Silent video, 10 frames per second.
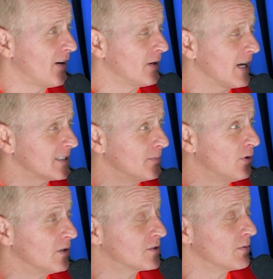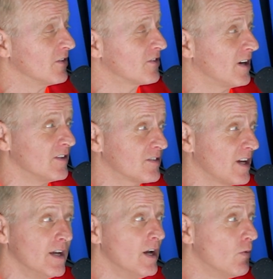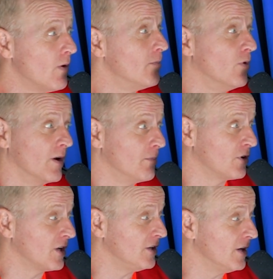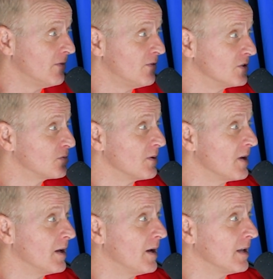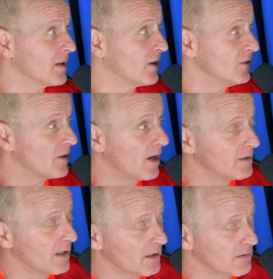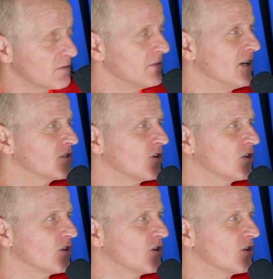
I would actually pull you to one side and say, one more and I'm booking you for unlike nice